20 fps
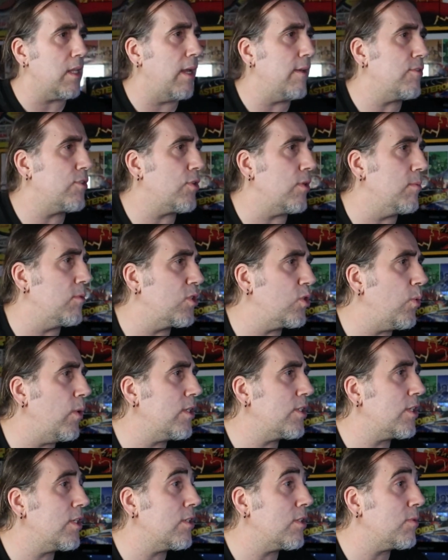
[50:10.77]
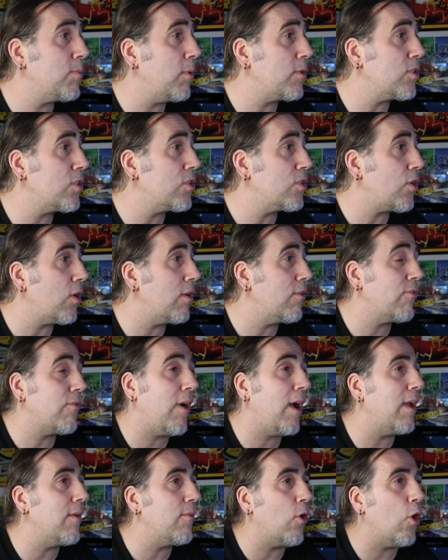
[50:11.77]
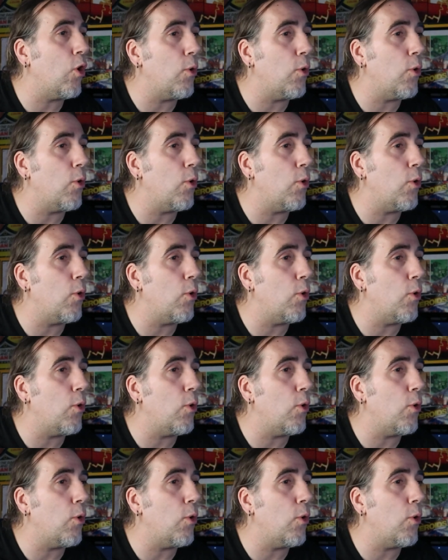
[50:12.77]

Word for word: live stream switched because it's supposed to start at five.